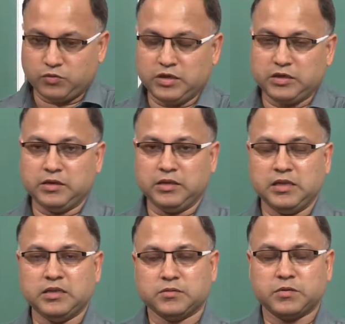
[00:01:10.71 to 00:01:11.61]
we
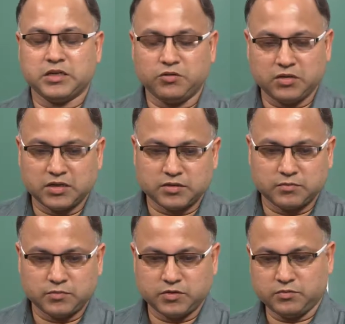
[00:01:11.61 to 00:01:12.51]
in this particular
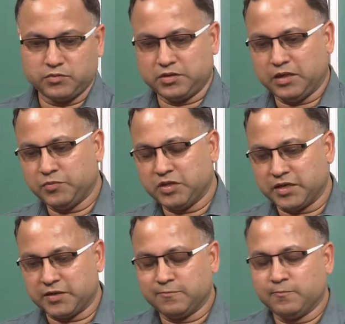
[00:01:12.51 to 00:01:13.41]

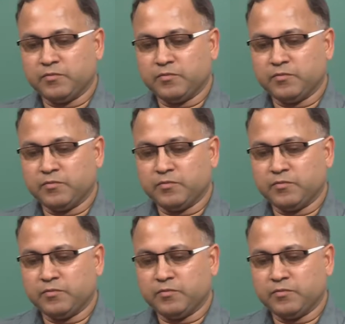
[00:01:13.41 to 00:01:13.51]
subject